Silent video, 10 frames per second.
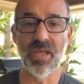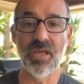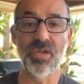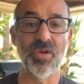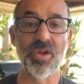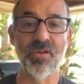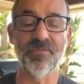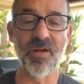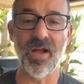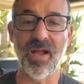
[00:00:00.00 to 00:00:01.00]
you're gonna
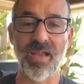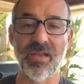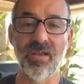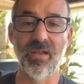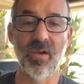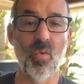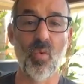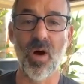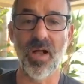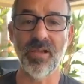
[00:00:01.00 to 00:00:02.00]
find
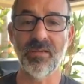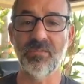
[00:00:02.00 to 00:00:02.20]
one,